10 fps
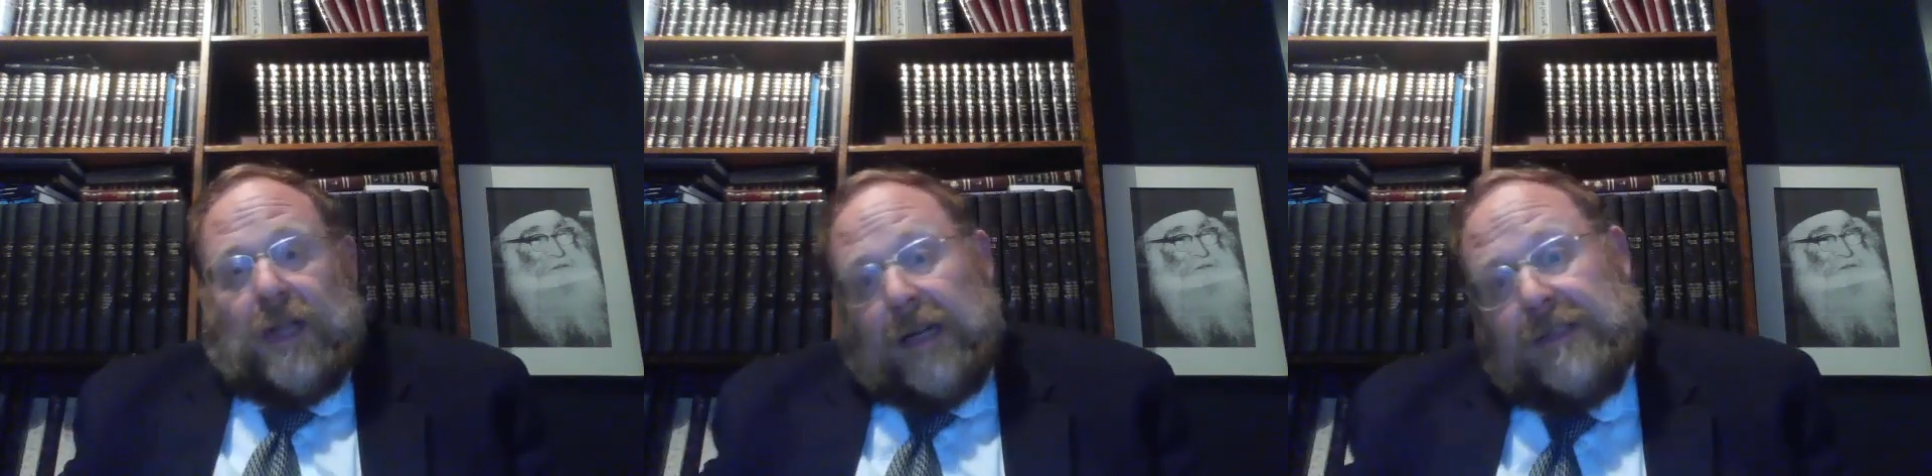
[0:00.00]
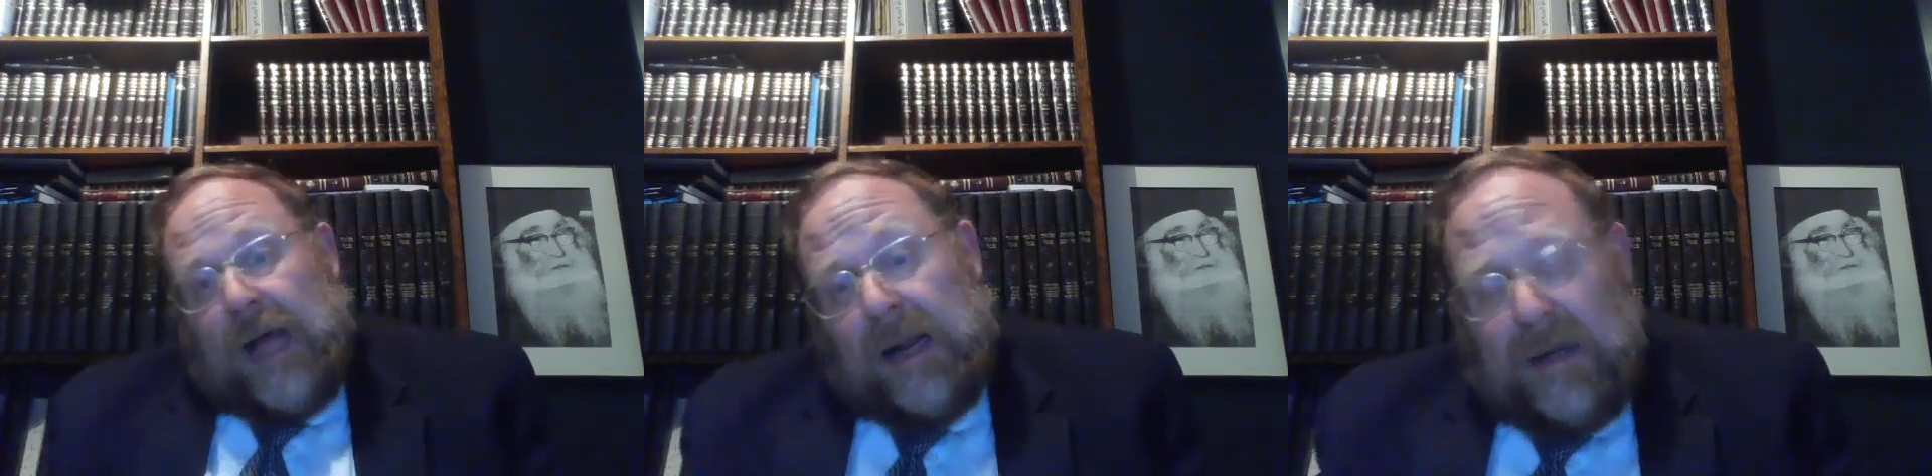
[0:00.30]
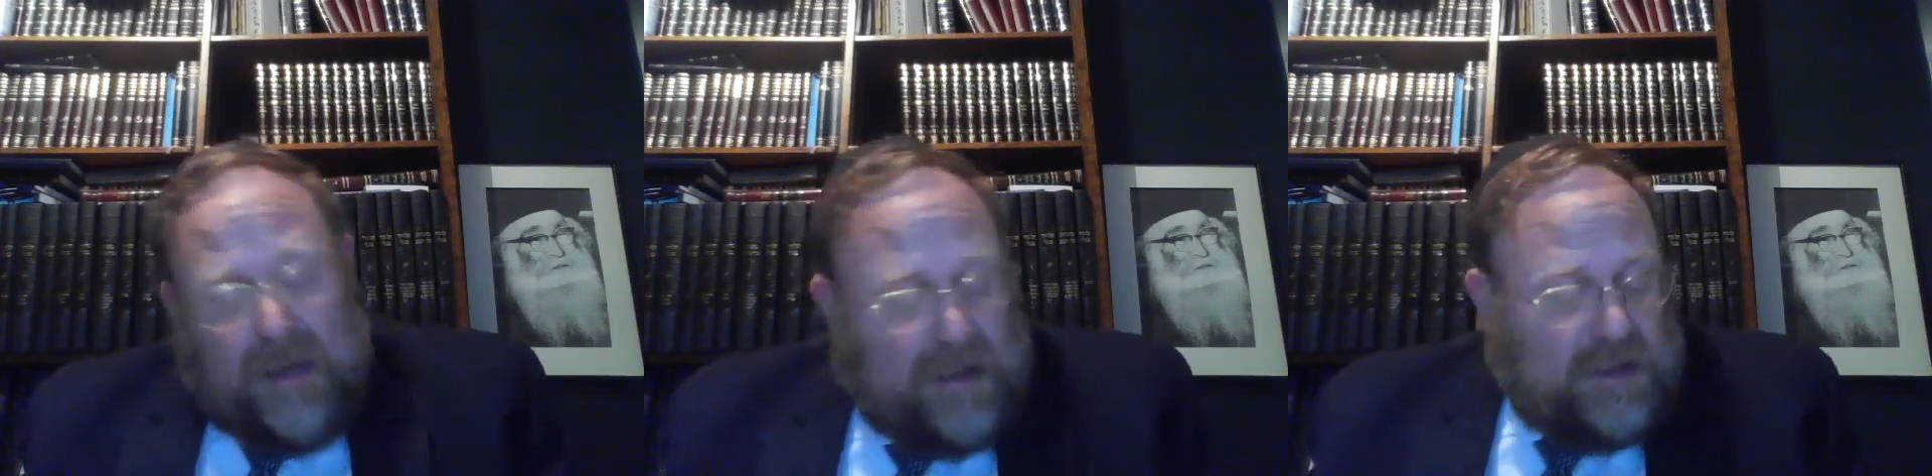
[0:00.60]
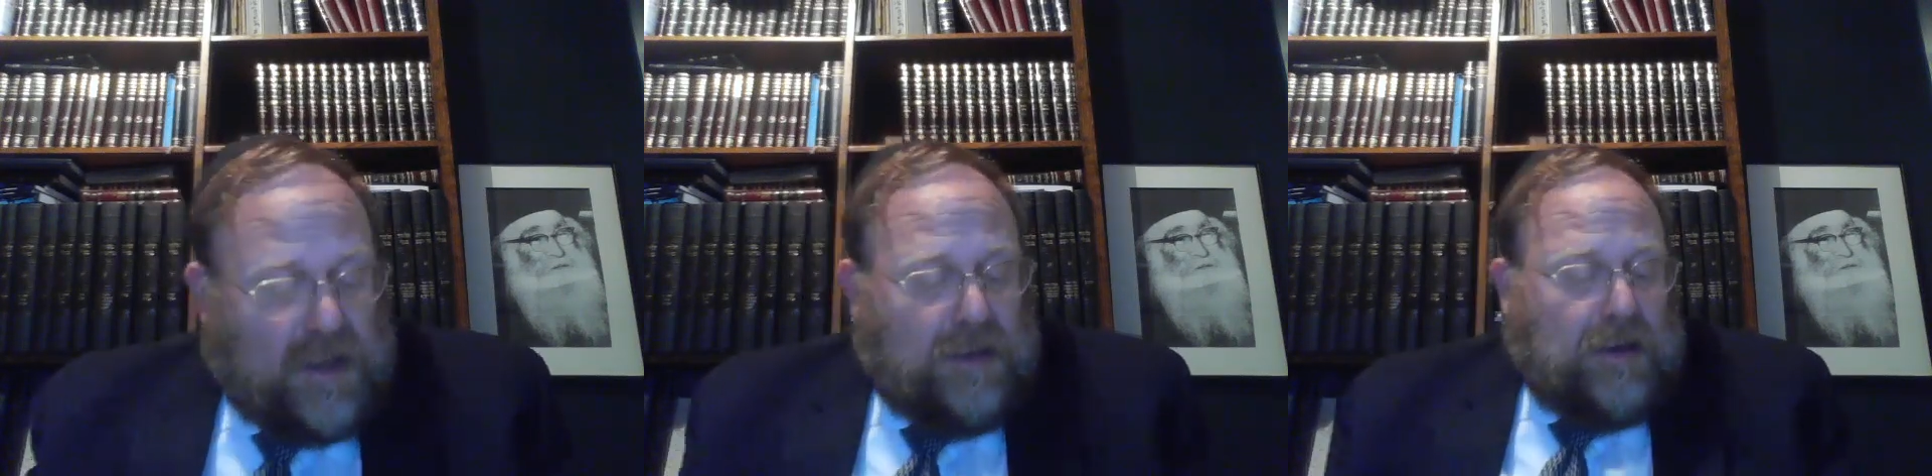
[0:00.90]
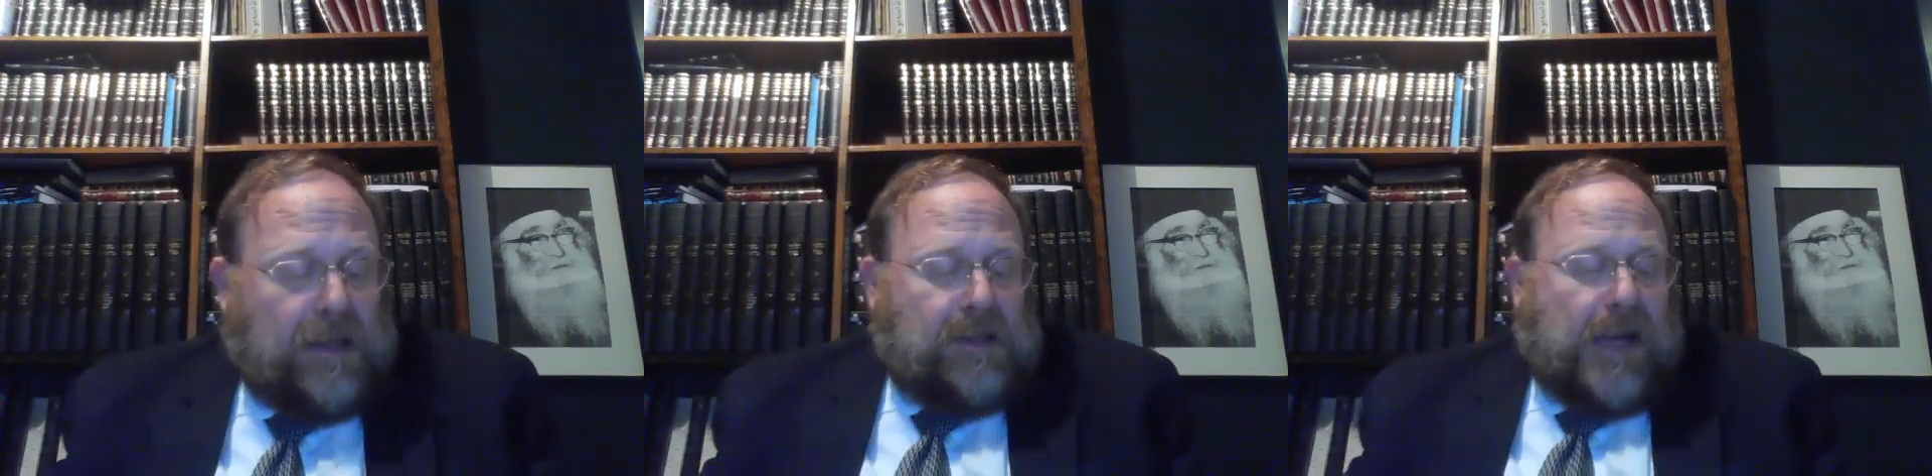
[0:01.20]
as hot so,
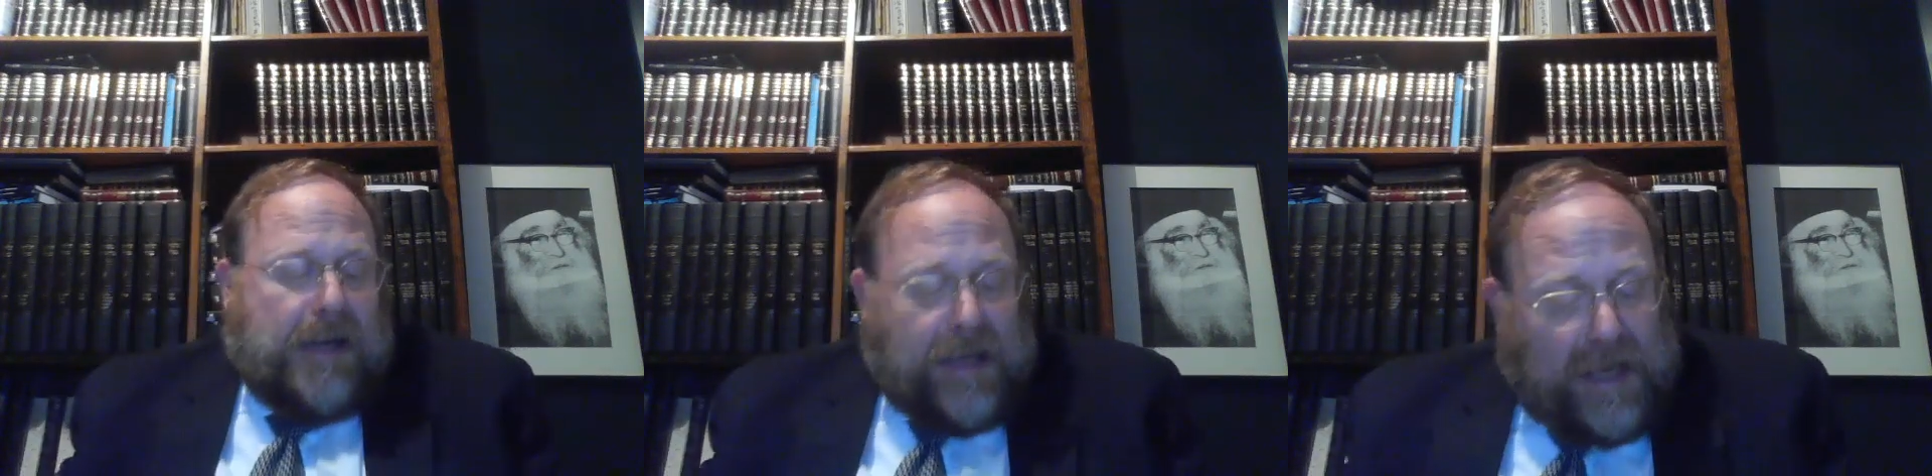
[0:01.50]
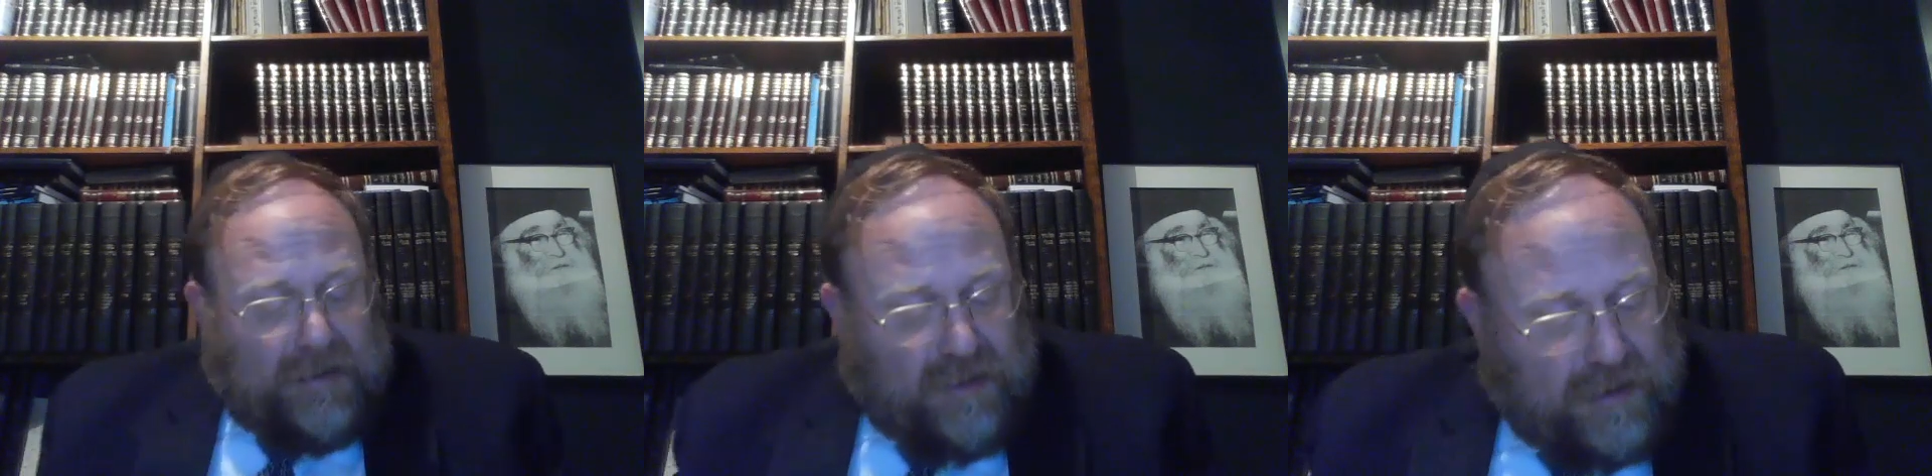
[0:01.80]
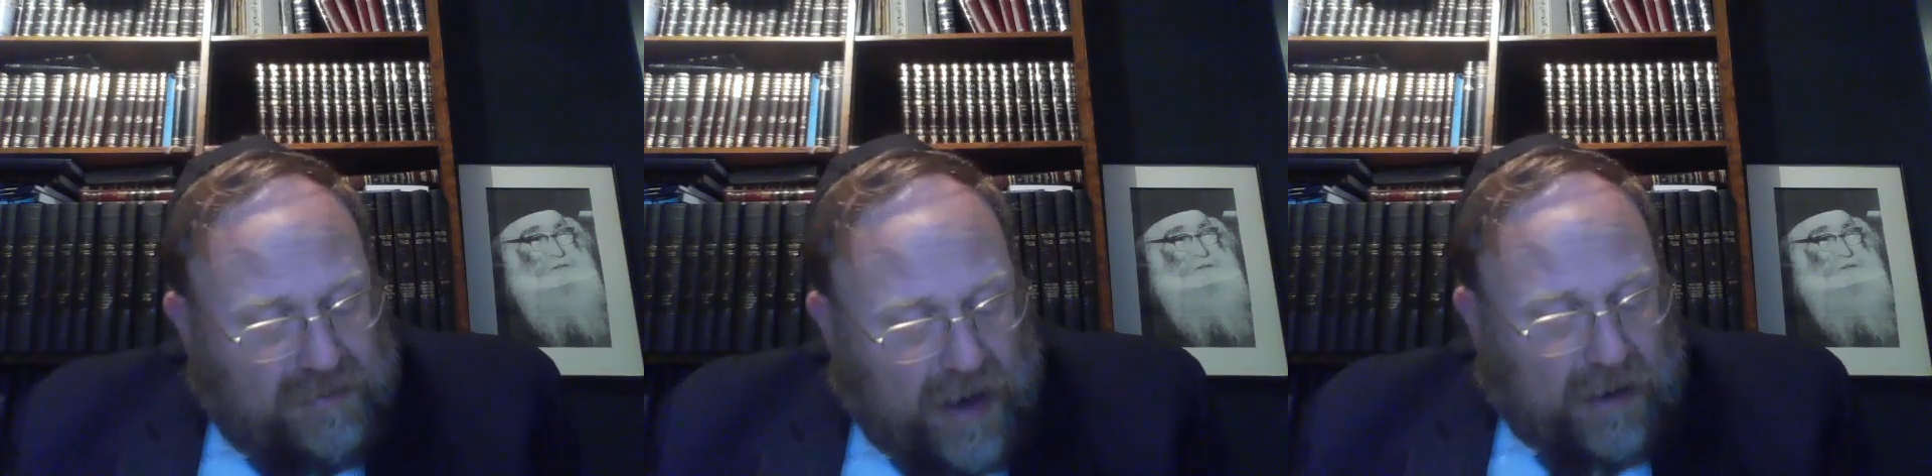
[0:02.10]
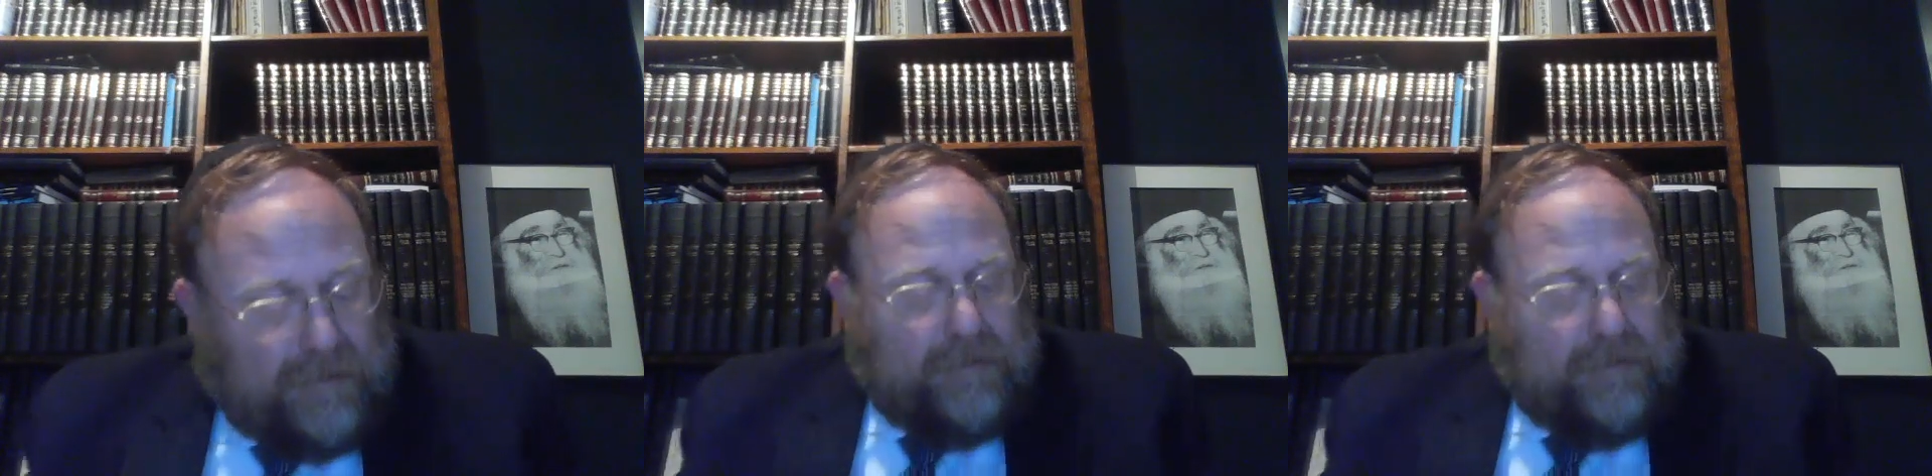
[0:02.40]
as heat, from a fire.